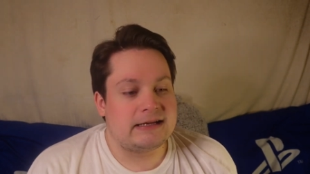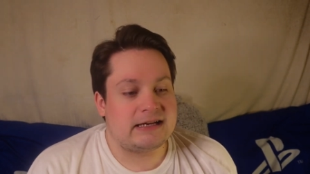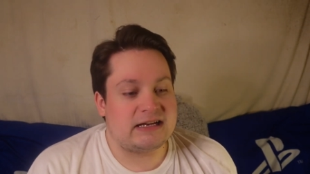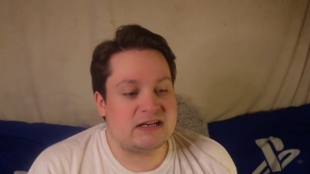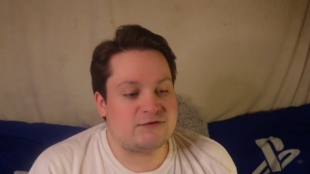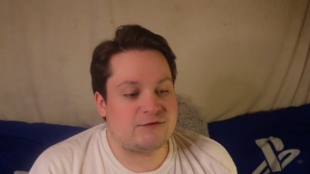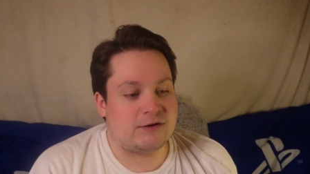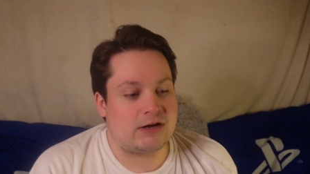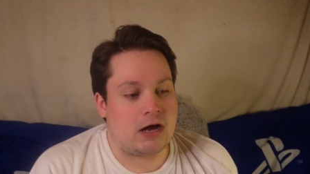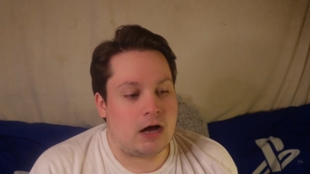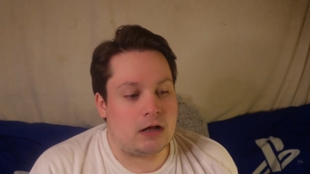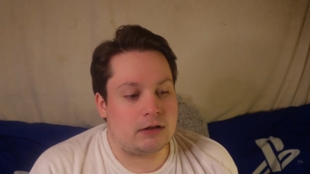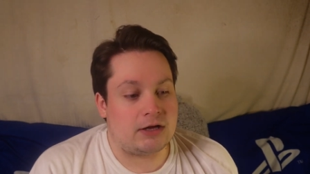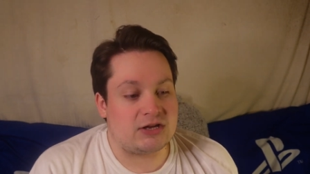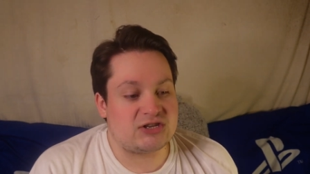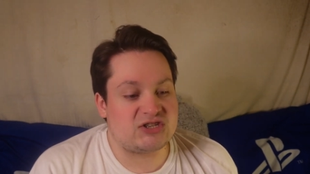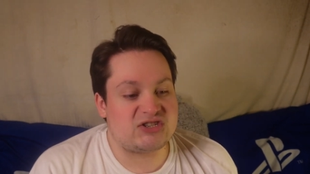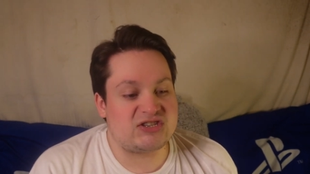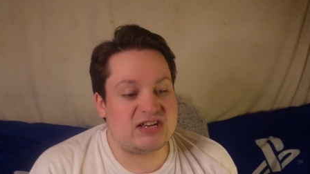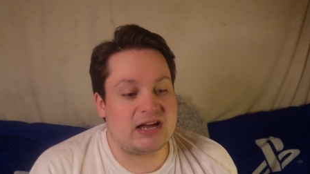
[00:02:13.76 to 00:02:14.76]
As for
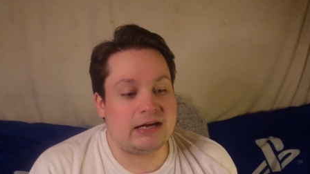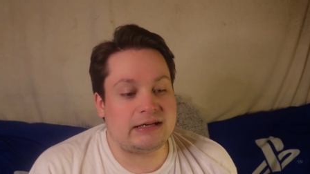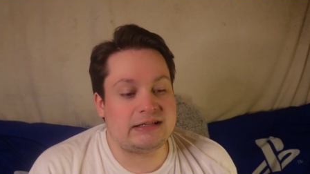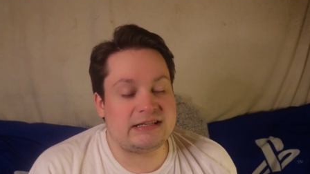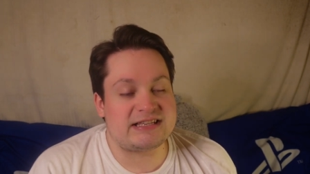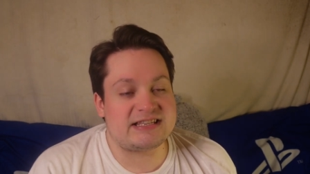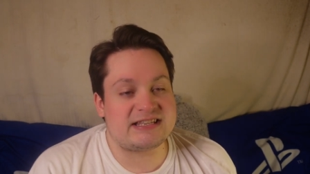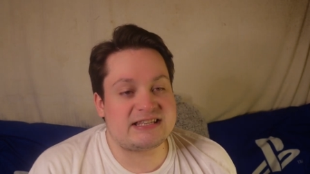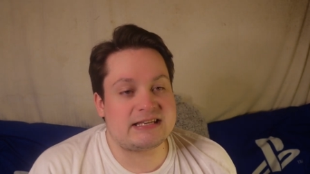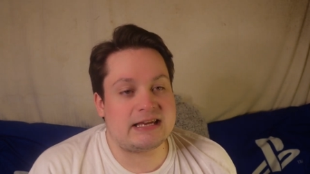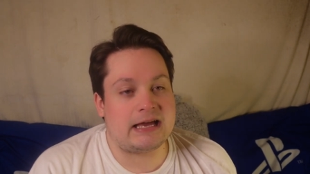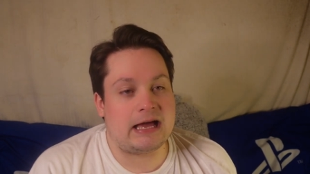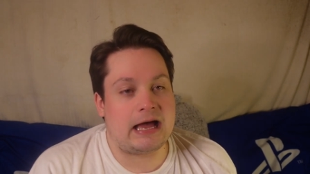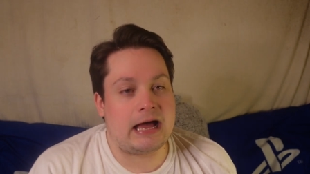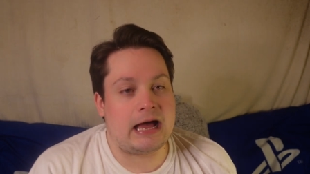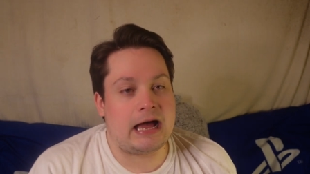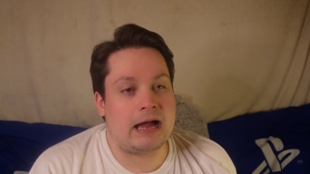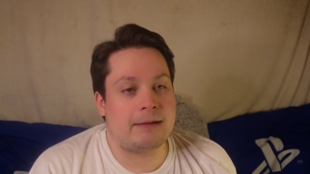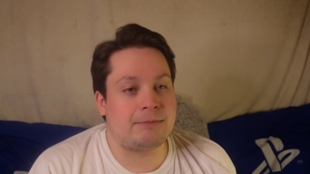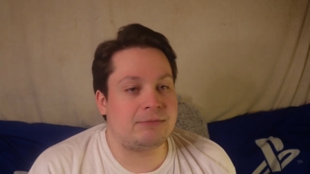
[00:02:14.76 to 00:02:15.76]
Carlos Sainz,
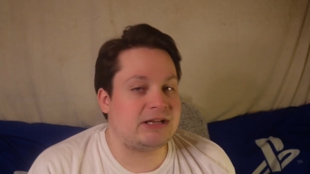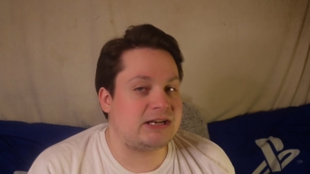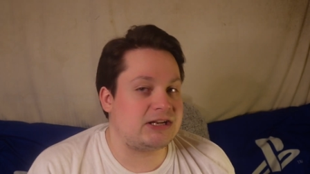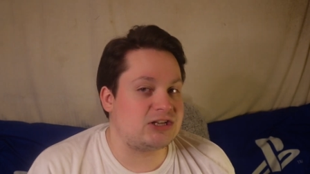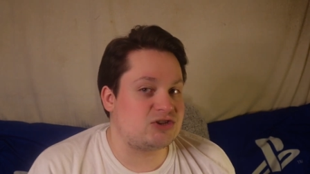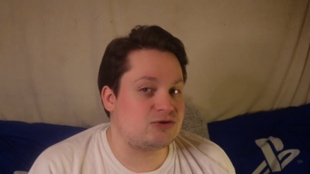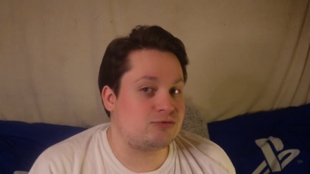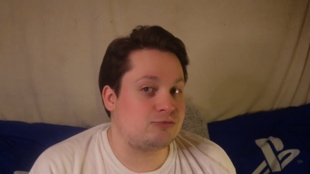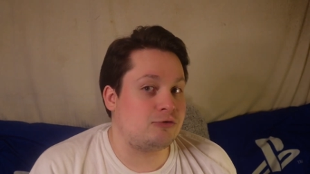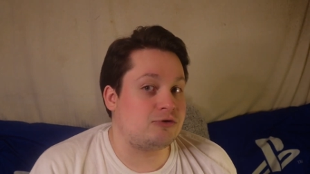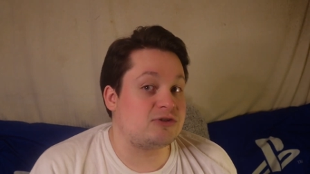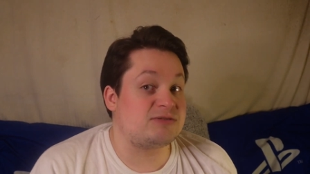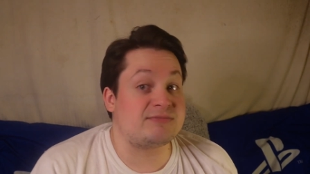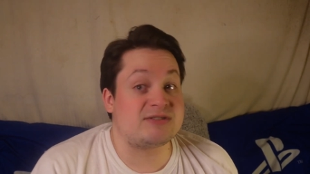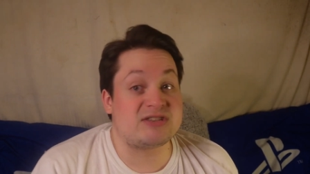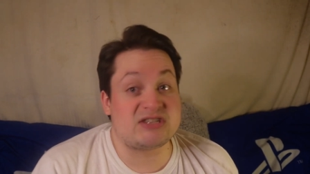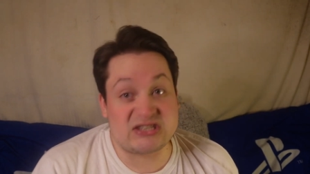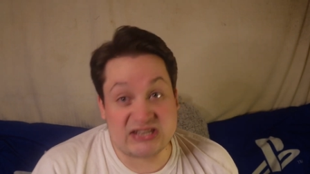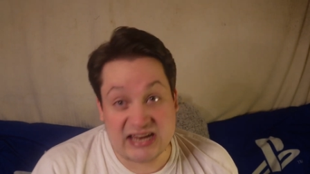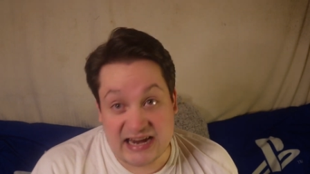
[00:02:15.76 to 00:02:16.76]
I'm leaning towards
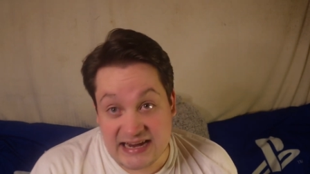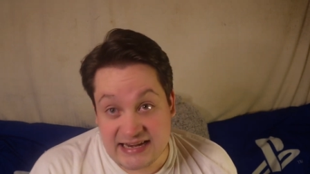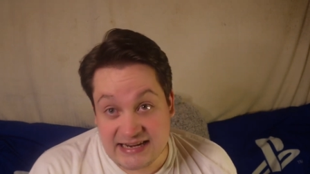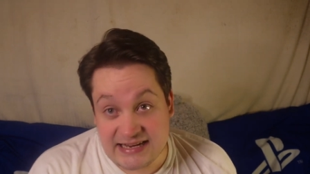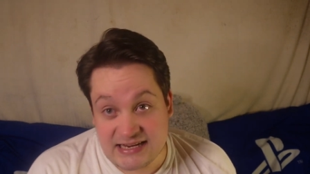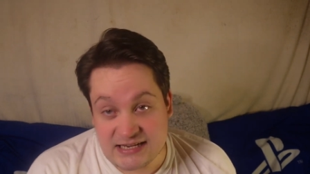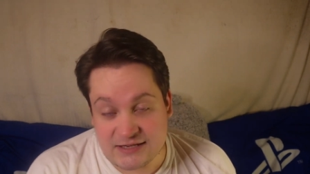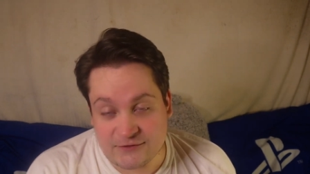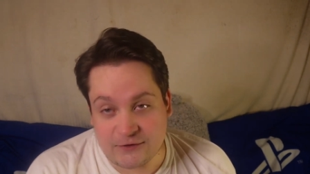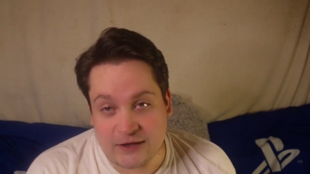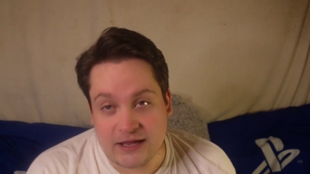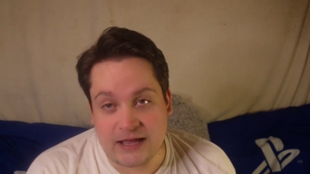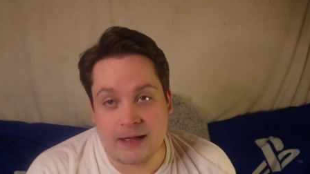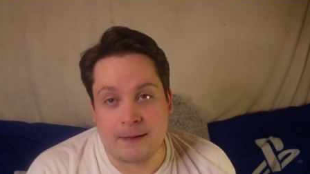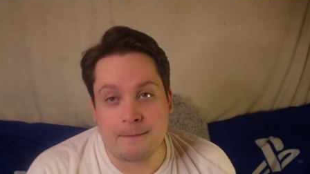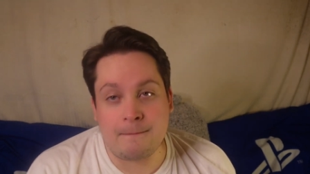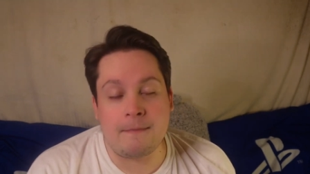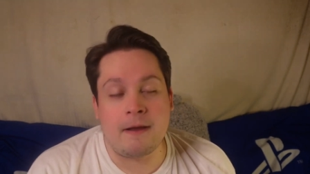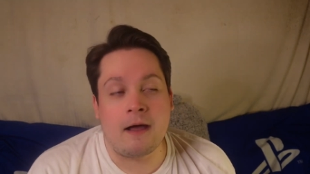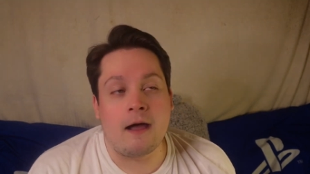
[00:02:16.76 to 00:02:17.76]
Mercedes for
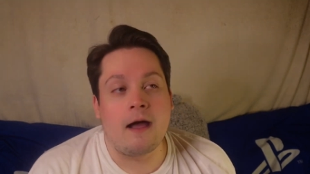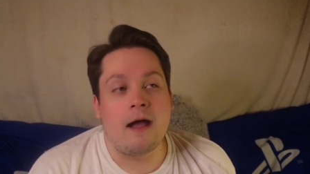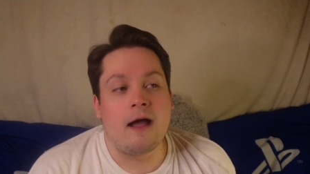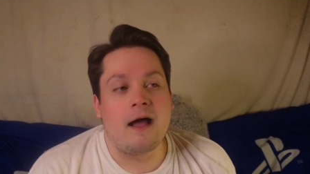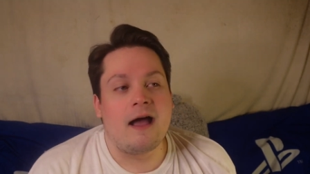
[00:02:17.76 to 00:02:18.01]
him.